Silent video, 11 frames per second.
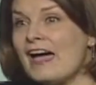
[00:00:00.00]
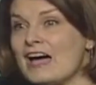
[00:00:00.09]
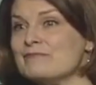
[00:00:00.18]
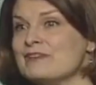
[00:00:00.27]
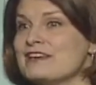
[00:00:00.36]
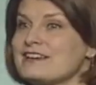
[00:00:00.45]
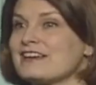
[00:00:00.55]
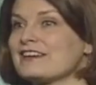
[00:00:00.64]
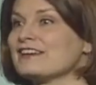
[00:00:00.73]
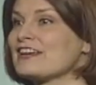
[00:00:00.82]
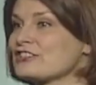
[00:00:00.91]
and being in
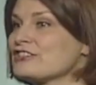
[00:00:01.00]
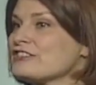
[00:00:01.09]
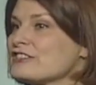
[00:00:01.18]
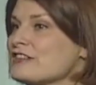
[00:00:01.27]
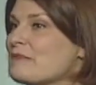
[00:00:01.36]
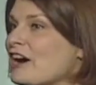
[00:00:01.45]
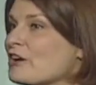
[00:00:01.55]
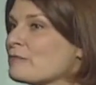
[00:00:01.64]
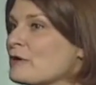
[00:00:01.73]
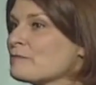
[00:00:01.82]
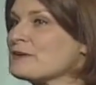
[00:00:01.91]
connection to some higher
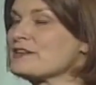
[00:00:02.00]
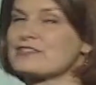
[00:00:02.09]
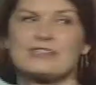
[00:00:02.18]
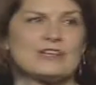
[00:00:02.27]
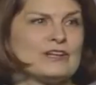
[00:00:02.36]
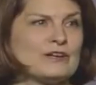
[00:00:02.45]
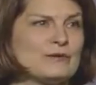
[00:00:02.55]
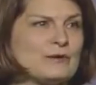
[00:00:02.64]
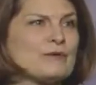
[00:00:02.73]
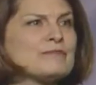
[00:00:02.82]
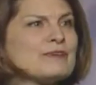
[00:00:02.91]
purpose. We
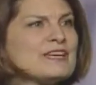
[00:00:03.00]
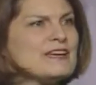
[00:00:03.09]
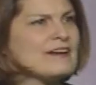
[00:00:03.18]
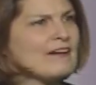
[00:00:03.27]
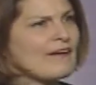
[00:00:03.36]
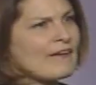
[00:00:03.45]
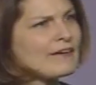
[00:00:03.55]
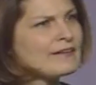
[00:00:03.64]
wouldn't be here.